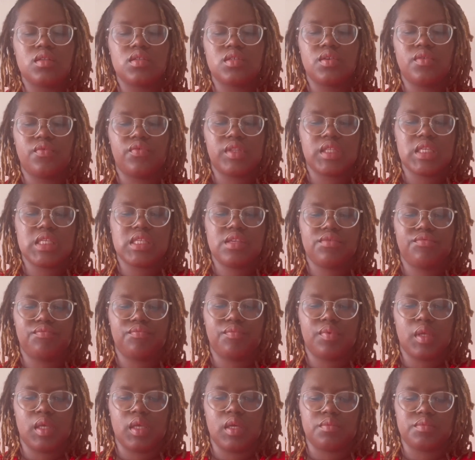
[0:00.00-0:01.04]
2.57
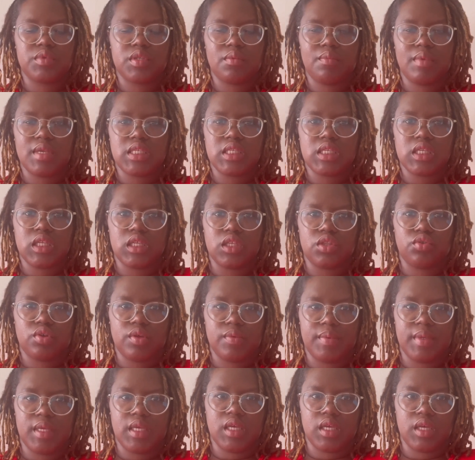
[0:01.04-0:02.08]
p.m. So basically 3
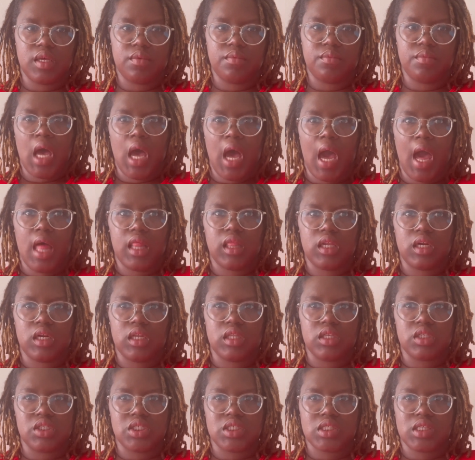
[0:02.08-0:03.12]
p.m. I
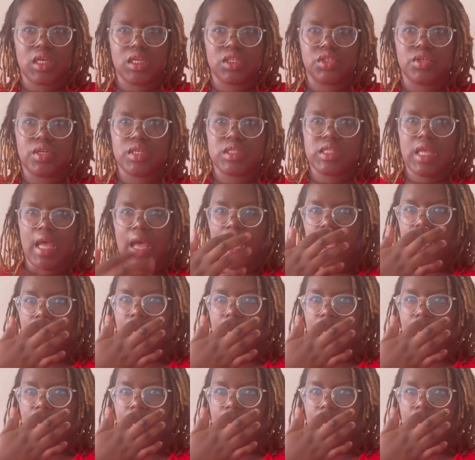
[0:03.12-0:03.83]
literally just got dressed. I had